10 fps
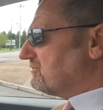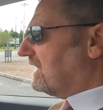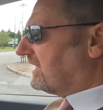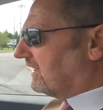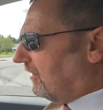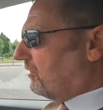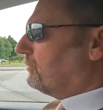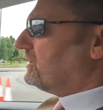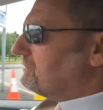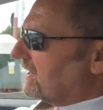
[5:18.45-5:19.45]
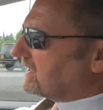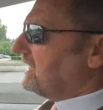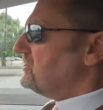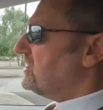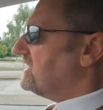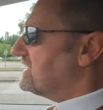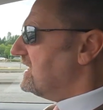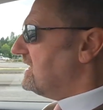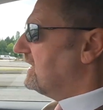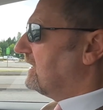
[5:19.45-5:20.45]
like a lot, but your Mach-E
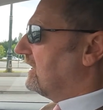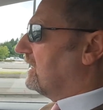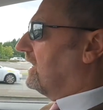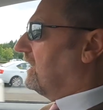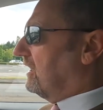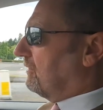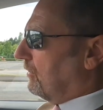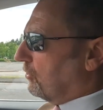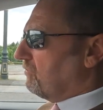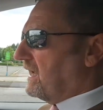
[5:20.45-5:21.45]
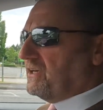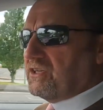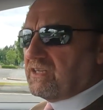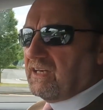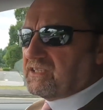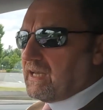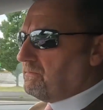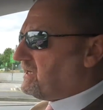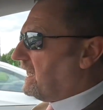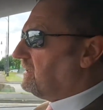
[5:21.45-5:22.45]
GT long range is in the
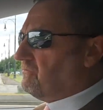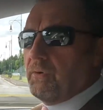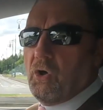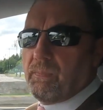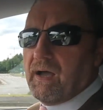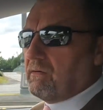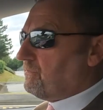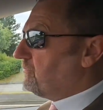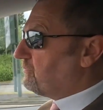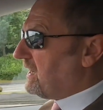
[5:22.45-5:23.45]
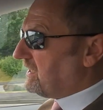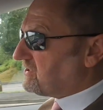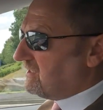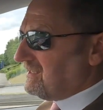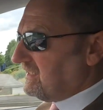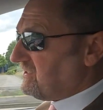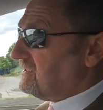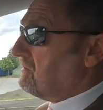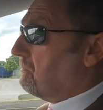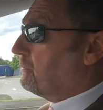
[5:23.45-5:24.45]
same kind of ballpark price. This
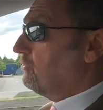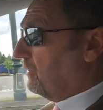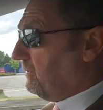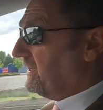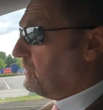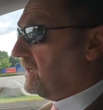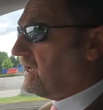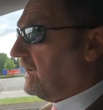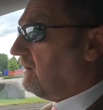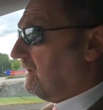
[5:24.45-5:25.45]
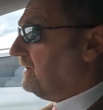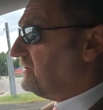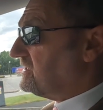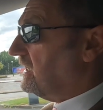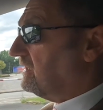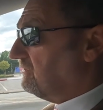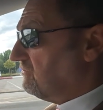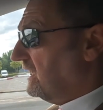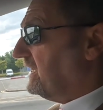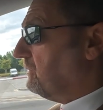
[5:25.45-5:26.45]
is a properly quick car, I have to say,
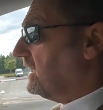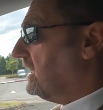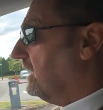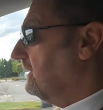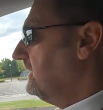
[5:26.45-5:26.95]
really quick car.